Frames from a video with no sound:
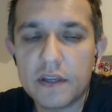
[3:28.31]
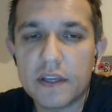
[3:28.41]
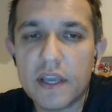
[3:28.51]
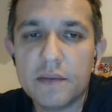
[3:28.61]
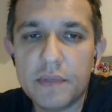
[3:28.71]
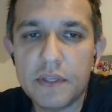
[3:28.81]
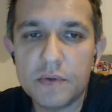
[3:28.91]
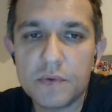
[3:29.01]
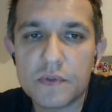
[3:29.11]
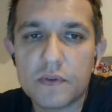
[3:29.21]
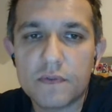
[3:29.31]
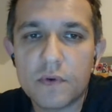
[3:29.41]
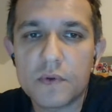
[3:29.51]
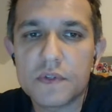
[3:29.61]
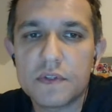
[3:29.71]
can be used of
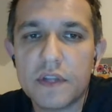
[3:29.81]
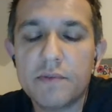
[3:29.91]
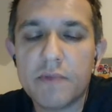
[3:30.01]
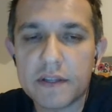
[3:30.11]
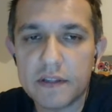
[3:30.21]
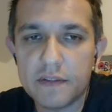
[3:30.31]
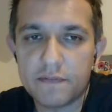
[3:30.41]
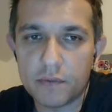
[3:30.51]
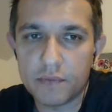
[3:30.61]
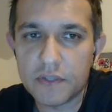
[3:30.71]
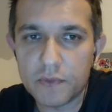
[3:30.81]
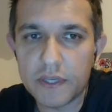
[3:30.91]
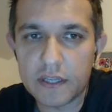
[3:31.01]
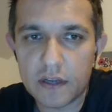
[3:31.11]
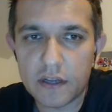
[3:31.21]
course directly from
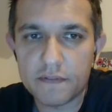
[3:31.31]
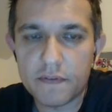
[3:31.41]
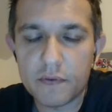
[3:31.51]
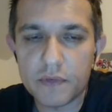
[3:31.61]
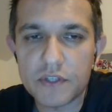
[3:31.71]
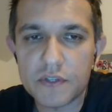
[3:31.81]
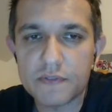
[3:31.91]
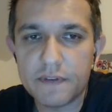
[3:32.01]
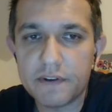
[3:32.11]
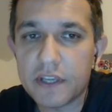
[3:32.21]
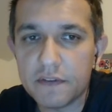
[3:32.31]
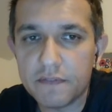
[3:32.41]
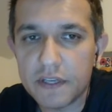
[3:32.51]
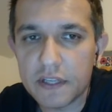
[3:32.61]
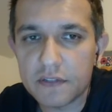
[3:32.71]
eTwinning Live, which is very
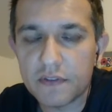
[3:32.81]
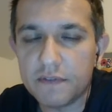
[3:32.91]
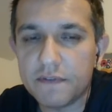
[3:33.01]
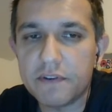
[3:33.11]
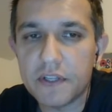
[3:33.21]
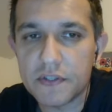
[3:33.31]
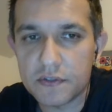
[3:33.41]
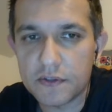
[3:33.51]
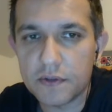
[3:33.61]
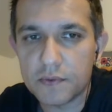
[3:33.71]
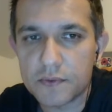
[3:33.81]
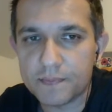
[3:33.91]
convenient and very easy to use.